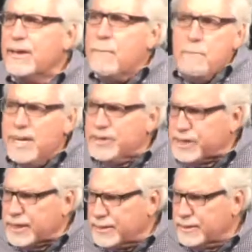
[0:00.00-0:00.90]
Miss
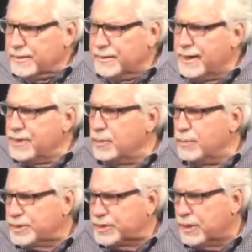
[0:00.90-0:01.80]
it, and you
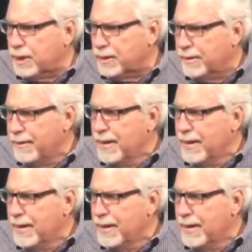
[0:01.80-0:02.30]
miss it all.